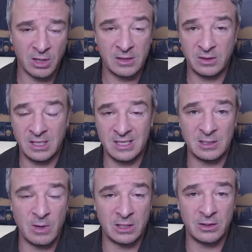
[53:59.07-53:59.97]
And the
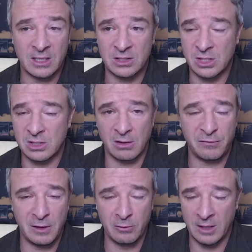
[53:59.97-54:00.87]
easy way to do is just go to
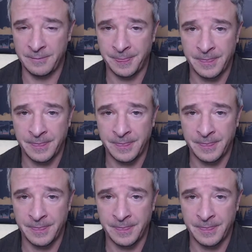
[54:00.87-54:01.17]
FINRA.